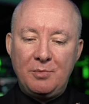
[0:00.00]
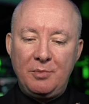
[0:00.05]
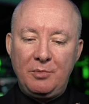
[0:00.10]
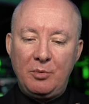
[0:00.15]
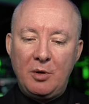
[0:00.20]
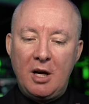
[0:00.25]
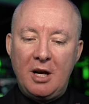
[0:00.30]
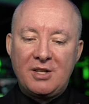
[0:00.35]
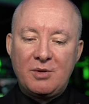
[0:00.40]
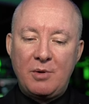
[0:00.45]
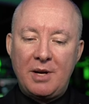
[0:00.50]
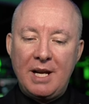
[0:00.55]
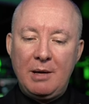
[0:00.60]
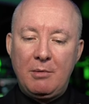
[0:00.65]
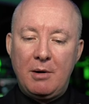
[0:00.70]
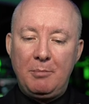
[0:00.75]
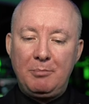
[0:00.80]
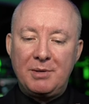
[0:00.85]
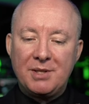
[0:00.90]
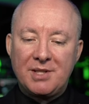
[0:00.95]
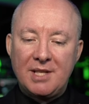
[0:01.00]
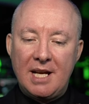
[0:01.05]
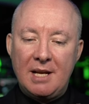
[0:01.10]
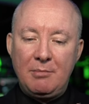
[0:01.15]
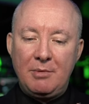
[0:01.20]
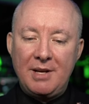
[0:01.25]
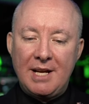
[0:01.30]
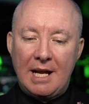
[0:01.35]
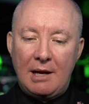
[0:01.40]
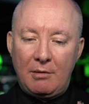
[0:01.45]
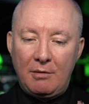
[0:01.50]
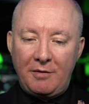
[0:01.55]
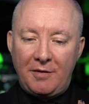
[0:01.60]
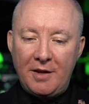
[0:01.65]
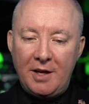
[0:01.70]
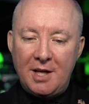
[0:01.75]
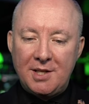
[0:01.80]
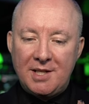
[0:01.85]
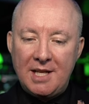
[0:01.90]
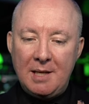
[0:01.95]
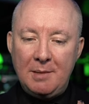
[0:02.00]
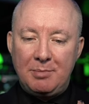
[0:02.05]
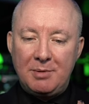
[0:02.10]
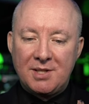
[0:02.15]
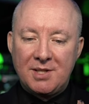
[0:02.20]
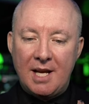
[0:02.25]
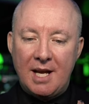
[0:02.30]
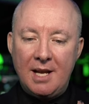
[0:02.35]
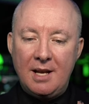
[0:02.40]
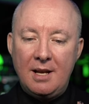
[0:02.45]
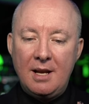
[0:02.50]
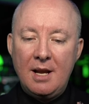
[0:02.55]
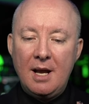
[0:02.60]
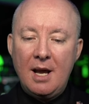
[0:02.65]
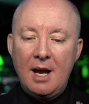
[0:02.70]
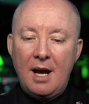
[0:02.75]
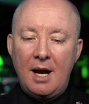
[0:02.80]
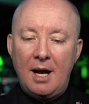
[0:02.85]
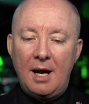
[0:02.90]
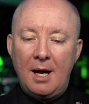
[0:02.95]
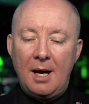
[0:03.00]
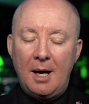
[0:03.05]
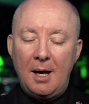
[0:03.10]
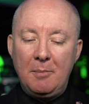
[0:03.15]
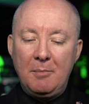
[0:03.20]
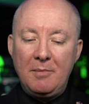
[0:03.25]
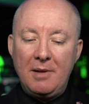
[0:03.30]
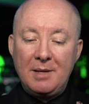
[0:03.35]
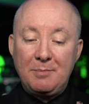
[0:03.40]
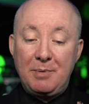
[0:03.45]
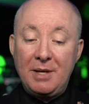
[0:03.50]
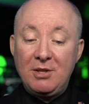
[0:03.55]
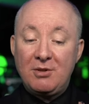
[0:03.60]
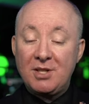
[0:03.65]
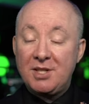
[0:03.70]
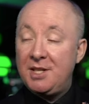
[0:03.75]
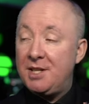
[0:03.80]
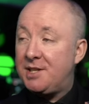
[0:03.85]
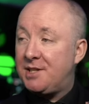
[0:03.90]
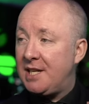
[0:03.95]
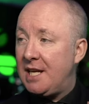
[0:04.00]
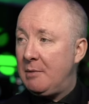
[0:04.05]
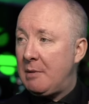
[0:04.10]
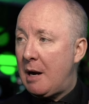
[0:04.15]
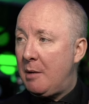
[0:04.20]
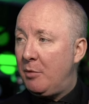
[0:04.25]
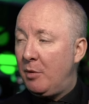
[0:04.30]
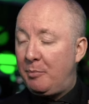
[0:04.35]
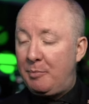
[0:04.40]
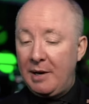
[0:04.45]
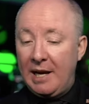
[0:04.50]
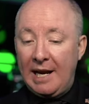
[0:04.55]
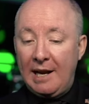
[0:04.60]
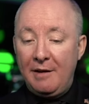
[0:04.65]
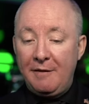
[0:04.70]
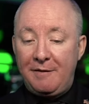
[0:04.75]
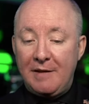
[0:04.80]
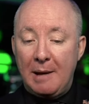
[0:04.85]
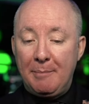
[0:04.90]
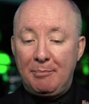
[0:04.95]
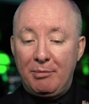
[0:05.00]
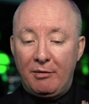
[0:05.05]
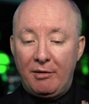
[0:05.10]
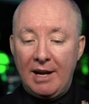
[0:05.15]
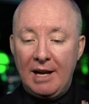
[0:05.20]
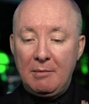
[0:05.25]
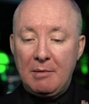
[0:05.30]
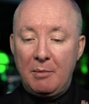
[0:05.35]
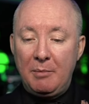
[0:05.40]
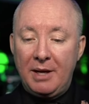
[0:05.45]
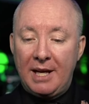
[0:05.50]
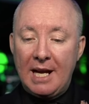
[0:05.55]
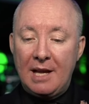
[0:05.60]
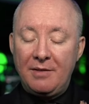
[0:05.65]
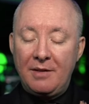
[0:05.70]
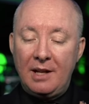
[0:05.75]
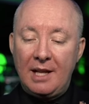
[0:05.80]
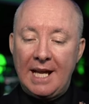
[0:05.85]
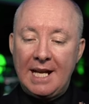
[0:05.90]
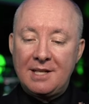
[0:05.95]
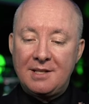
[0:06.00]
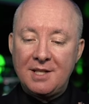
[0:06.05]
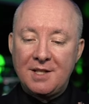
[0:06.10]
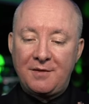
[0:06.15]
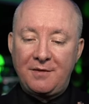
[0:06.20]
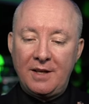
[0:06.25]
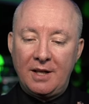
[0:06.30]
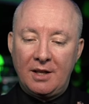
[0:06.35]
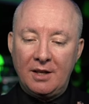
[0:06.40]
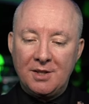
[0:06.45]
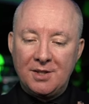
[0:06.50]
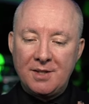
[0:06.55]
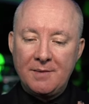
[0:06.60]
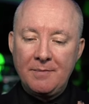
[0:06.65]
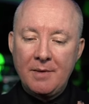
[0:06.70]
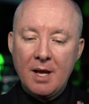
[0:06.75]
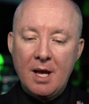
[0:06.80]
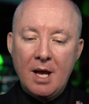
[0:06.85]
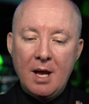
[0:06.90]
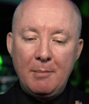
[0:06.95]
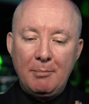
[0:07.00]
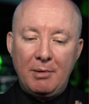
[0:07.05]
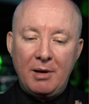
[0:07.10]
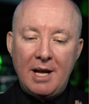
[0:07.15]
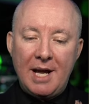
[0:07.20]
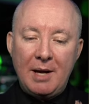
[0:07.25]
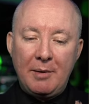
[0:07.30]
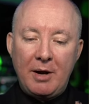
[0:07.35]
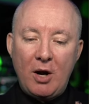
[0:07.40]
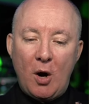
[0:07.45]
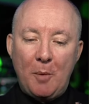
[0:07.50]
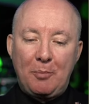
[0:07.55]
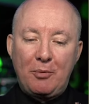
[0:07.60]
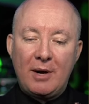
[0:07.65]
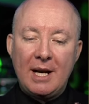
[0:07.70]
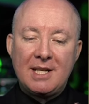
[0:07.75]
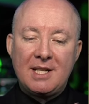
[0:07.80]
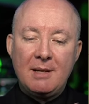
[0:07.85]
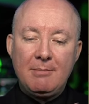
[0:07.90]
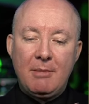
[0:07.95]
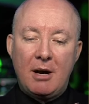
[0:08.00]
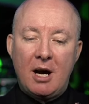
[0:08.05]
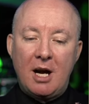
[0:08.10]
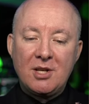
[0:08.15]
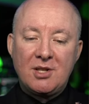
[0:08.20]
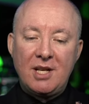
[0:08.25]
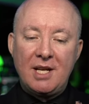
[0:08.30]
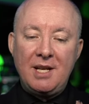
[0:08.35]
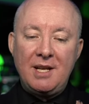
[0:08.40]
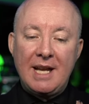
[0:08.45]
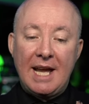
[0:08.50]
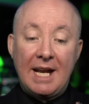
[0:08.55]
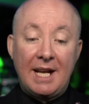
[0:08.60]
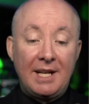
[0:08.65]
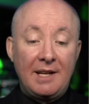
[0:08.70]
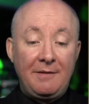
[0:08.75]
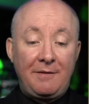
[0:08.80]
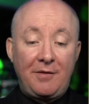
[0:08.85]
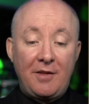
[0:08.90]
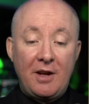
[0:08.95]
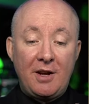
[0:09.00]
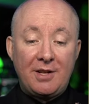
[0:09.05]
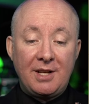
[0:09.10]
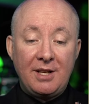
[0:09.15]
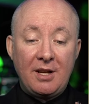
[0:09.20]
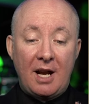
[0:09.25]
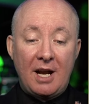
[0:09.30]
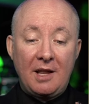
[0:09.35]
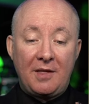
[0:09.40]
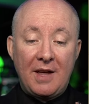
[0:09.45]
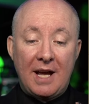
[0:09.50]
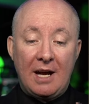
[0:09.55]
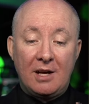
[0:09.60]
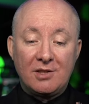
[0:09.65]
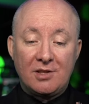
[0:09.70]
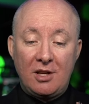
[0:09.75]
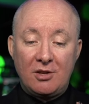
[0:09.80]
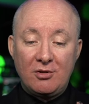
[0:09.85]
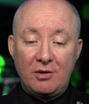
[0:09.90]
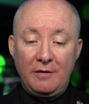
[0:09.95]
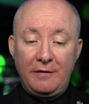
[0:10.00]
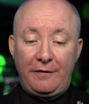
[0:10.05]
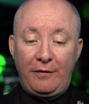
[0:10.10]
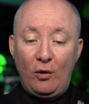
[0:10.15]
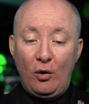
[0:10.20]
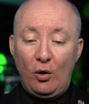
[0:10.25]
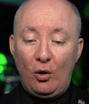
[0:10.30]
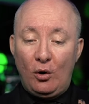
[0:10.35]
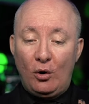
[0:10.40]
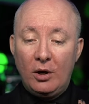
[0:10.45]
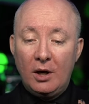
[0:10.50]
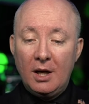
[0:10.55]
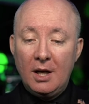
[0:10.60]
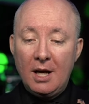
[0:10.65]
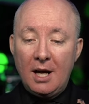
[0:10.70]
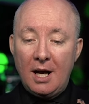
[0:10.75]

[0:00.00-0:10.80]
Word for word: We were 21%. We're now at 13%. It'd be interesting to see where we'll be in February when we get the latest figures. But anyway, operating margin, negative 39,104.